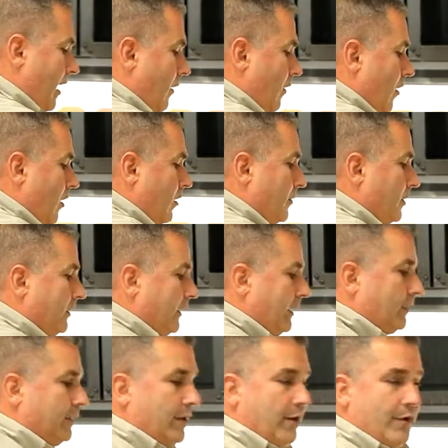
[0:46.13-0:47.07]

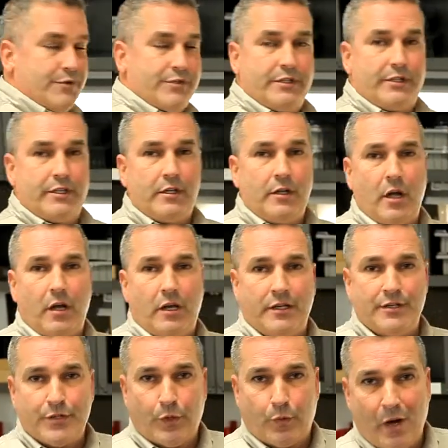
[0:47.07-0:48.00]
ArmorerLink knows that the gun
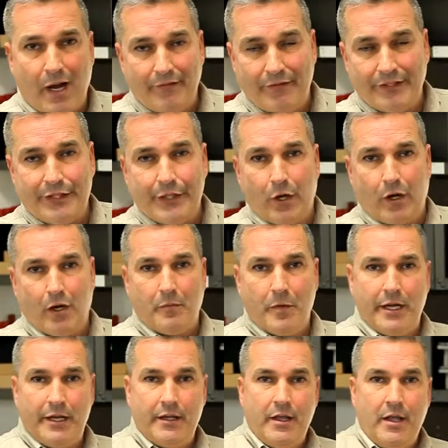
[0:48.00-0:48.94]
has arrived at the Armory.
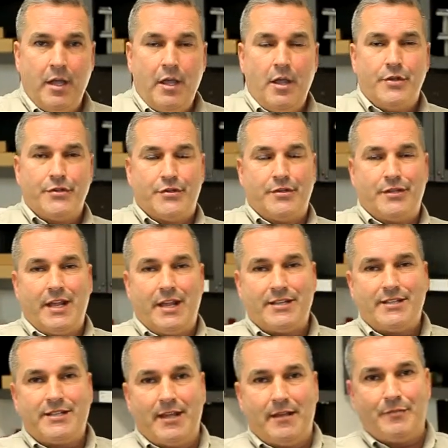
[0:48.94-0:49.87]
So the next
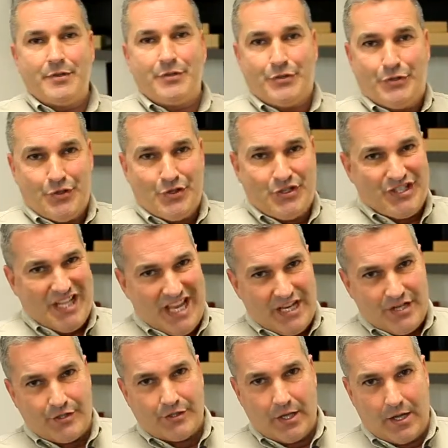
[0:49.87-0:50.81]
step is to
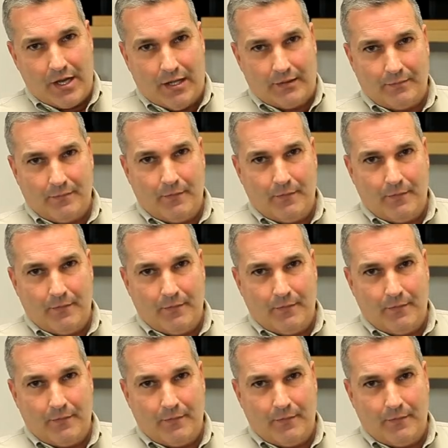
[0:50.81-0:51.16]
stage the gun.